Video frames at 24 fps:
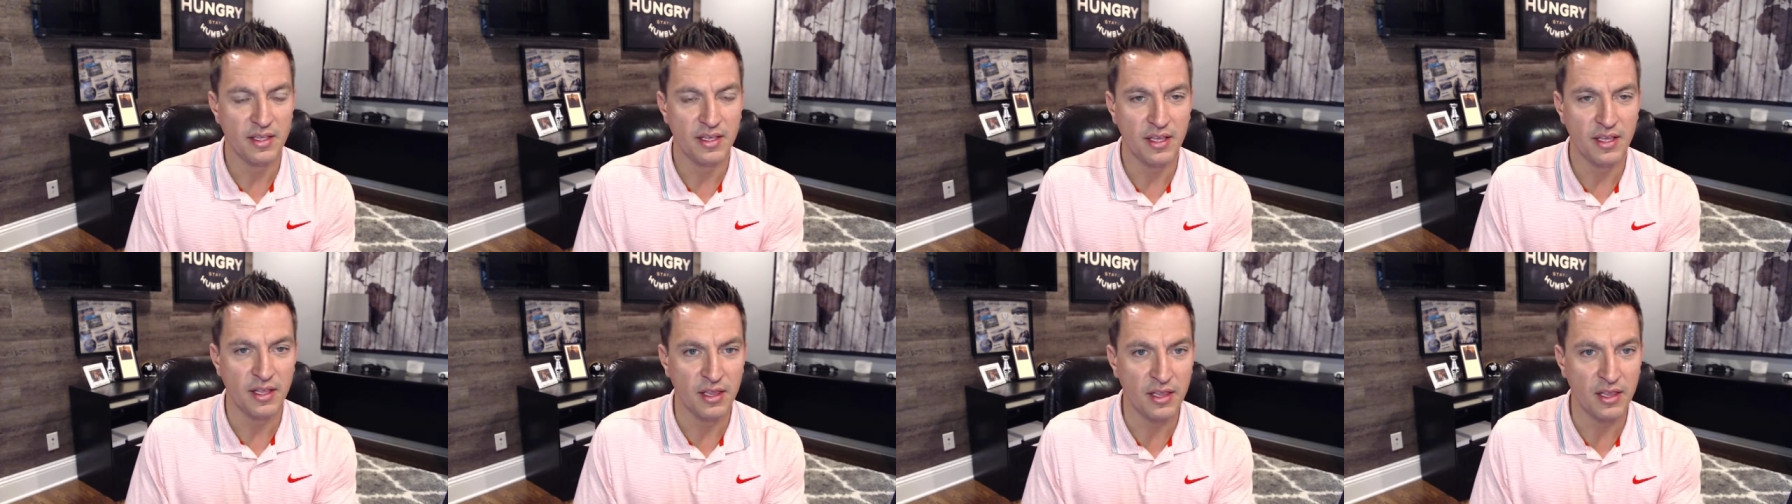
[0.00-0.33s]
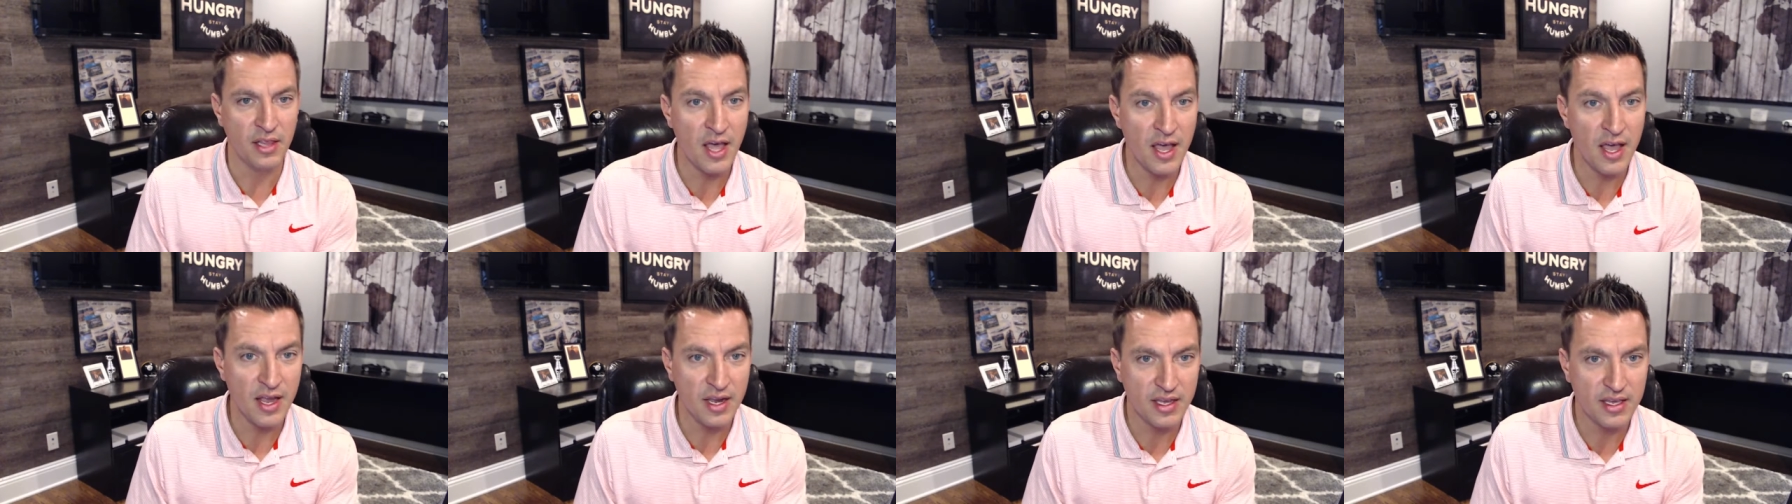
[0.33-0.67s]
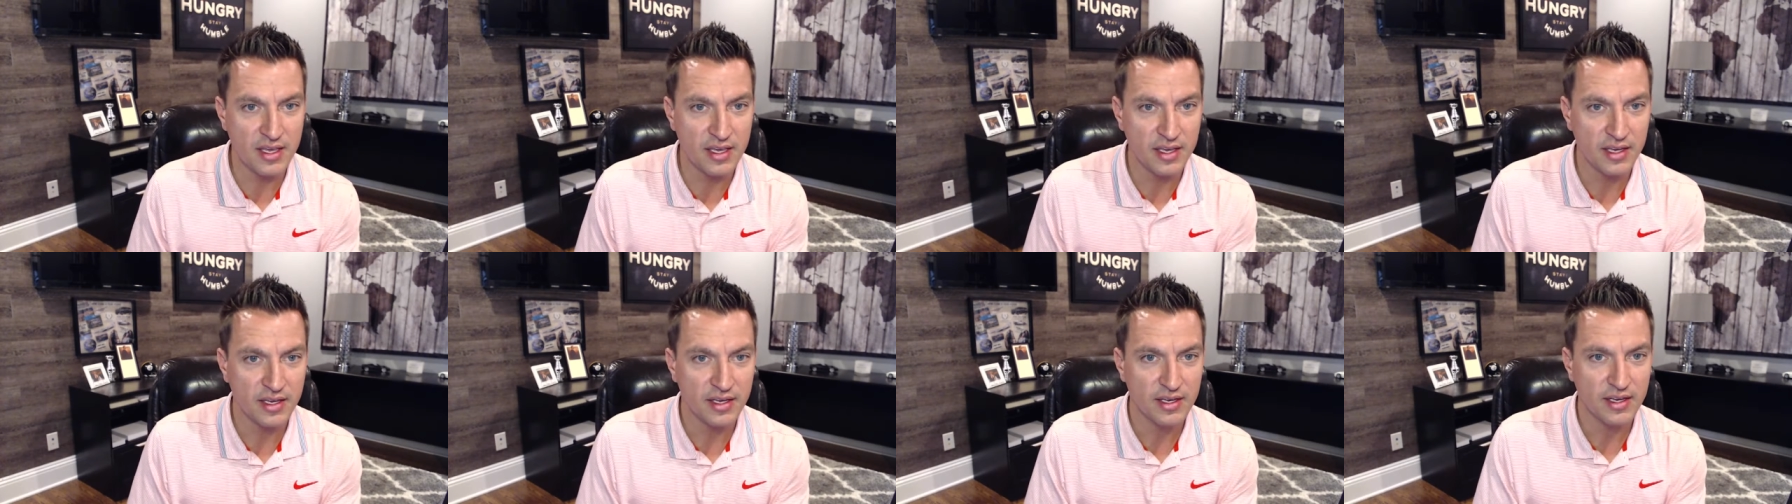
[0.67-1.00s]

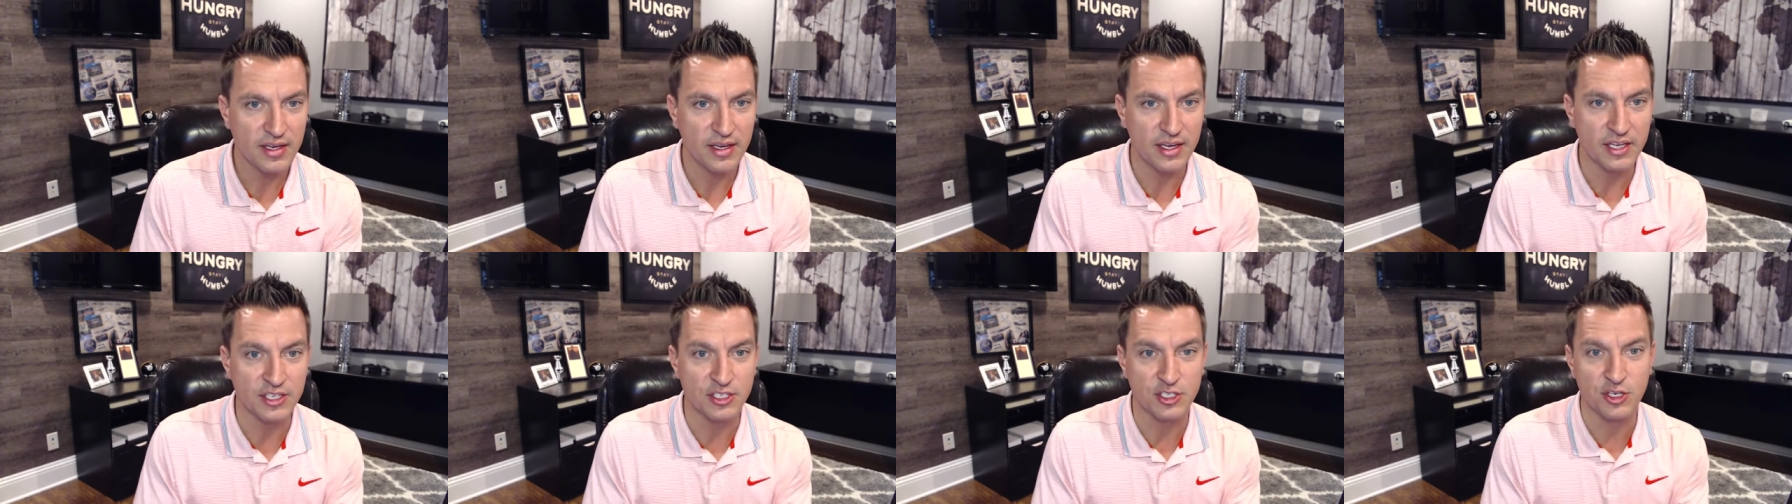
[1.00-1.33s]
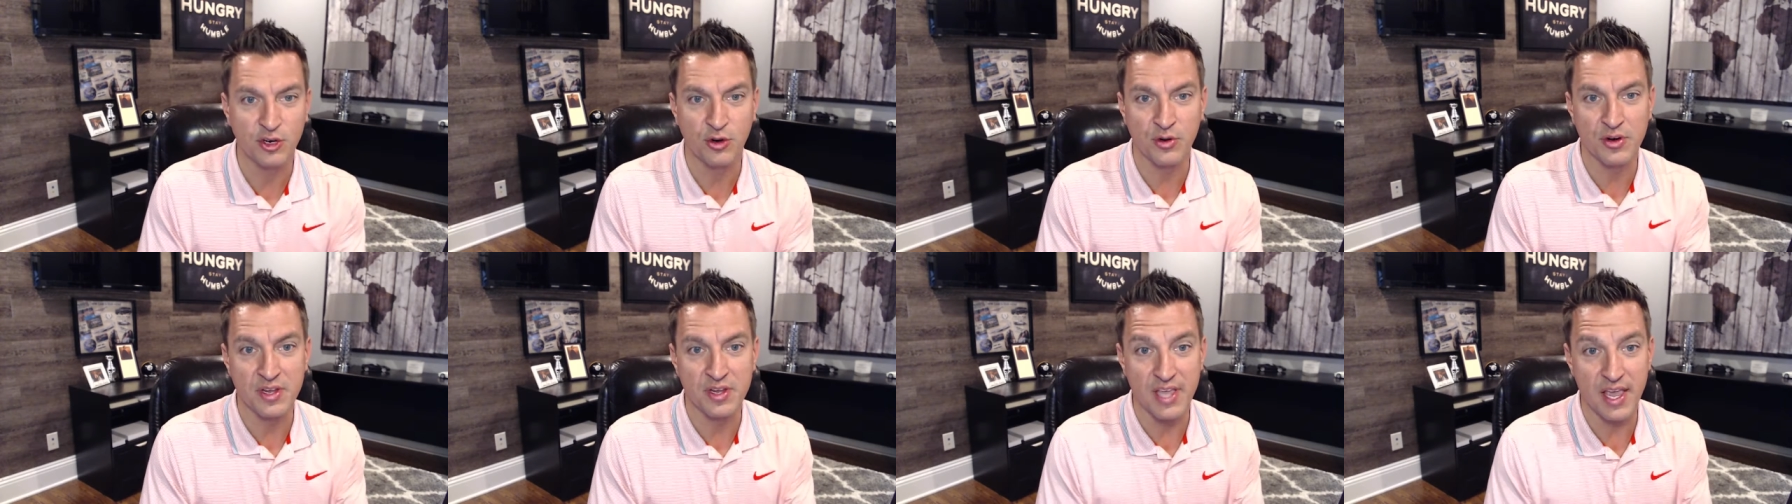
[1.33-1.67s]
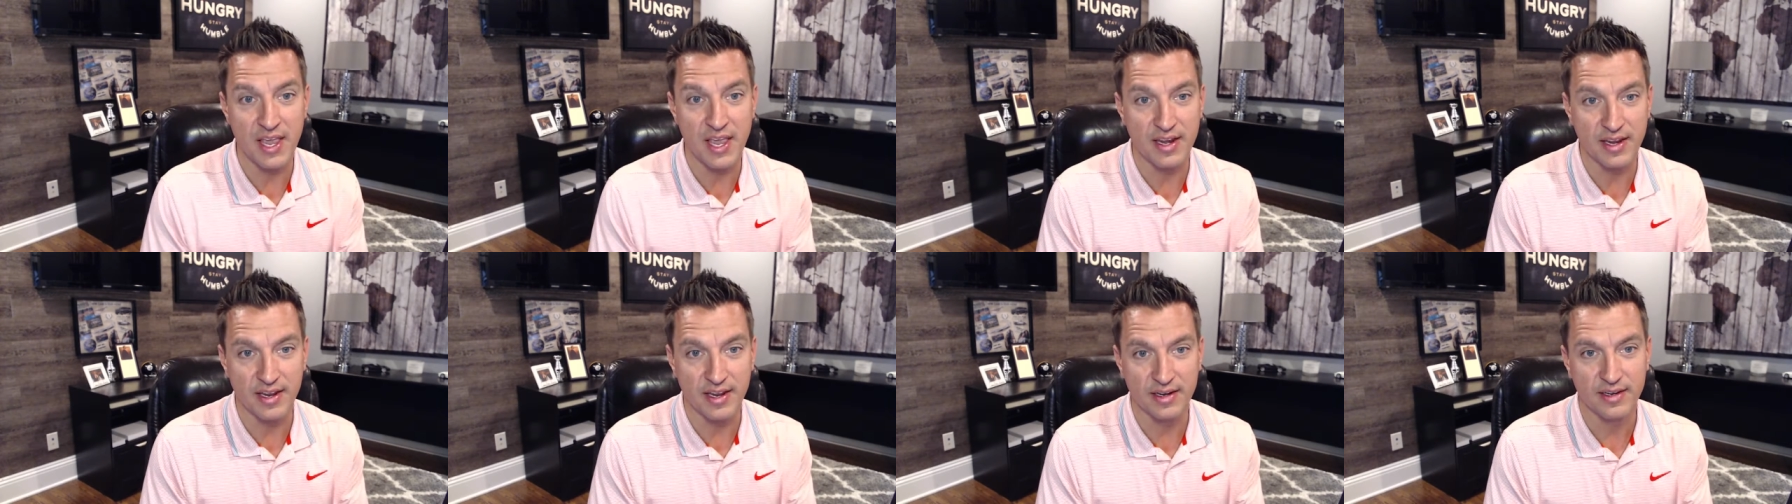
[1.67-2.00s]
luck is
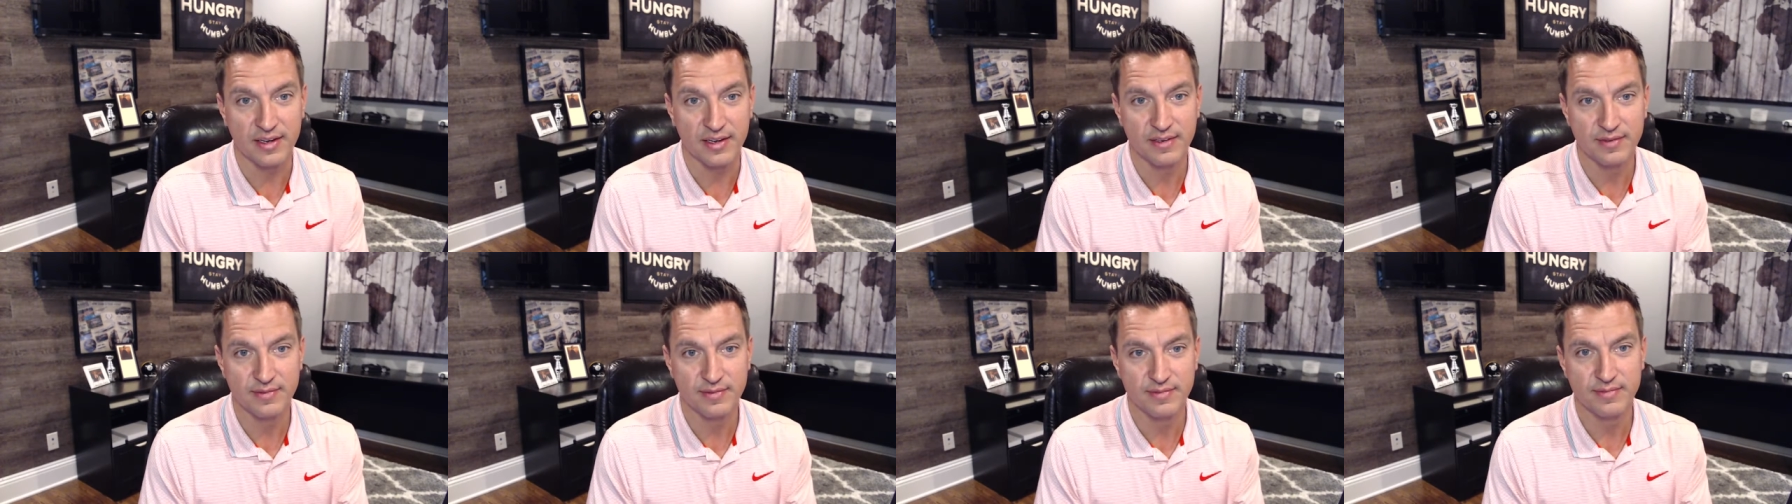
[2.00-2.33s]
created.